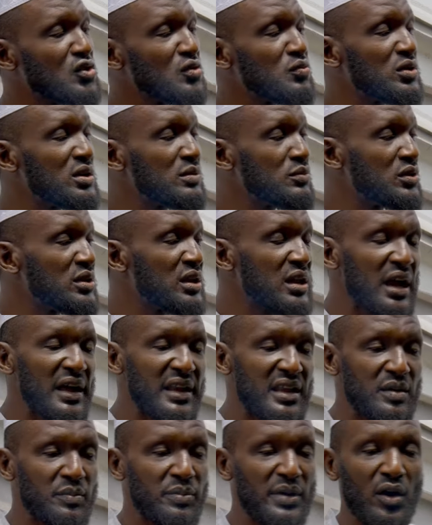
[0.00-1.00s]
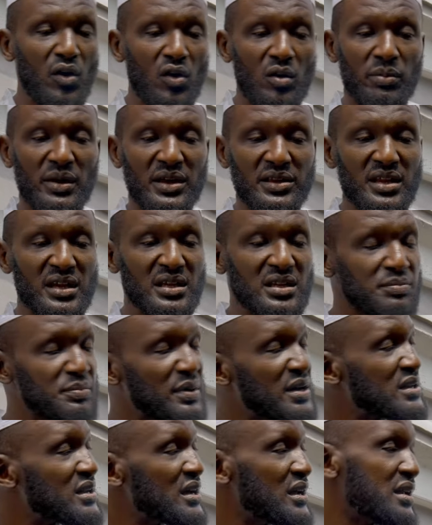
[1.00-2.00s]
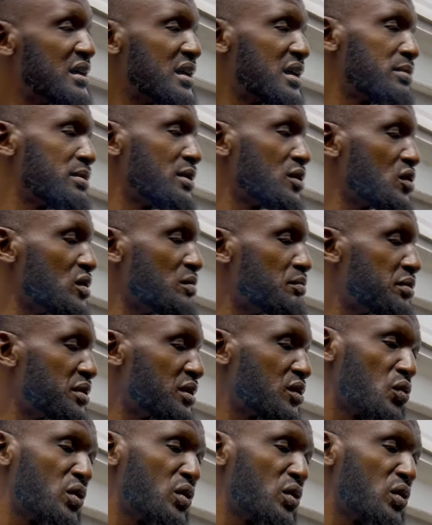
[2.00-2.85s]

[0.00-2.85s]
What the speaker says: small money at the bank or by size pant at the given compound,